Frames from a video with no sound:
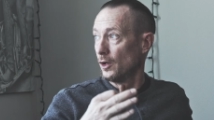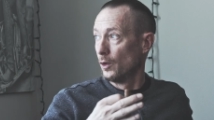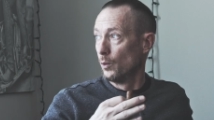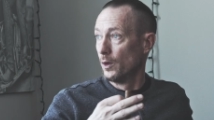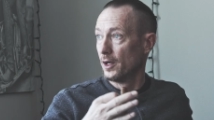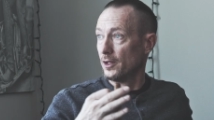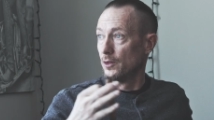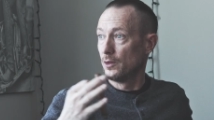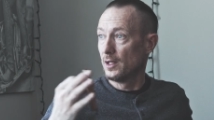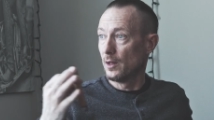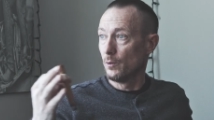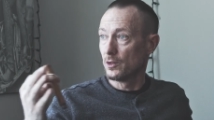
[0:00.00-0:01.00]
where you
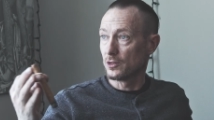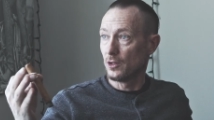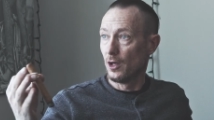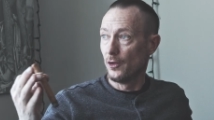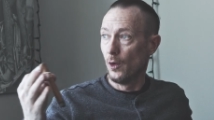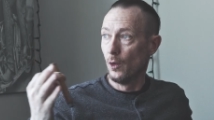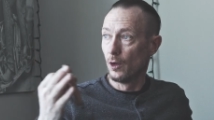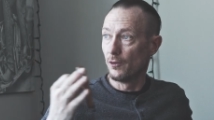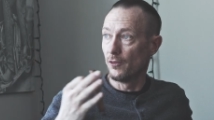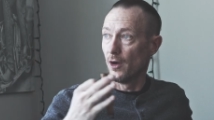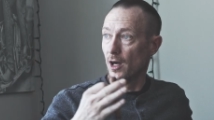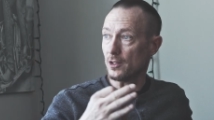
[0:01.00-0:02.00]
get what's called a
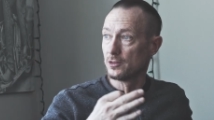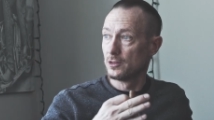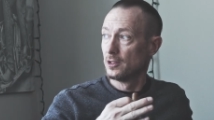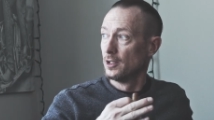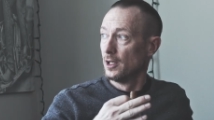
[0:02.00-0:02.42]
hoarfrost,